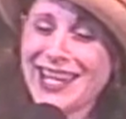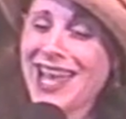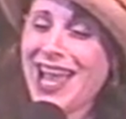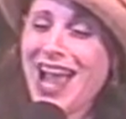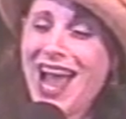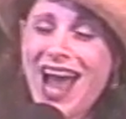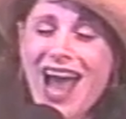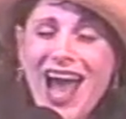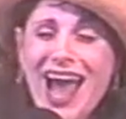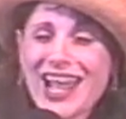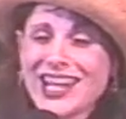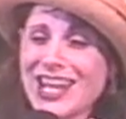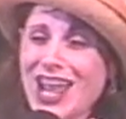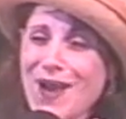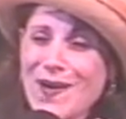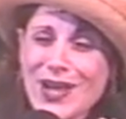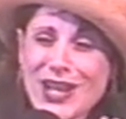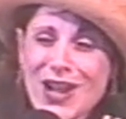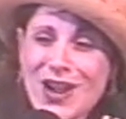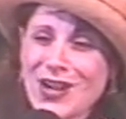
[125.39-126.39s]
I
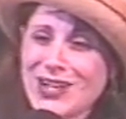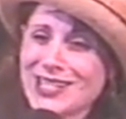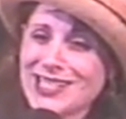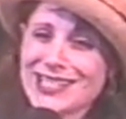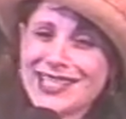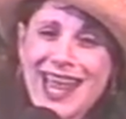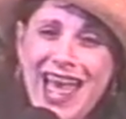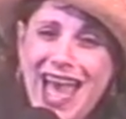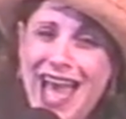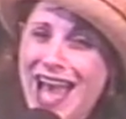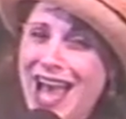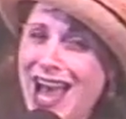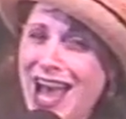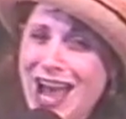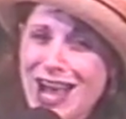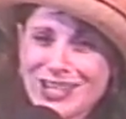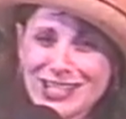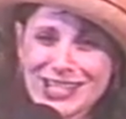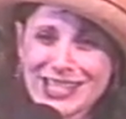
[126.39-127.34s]
know it hurts now!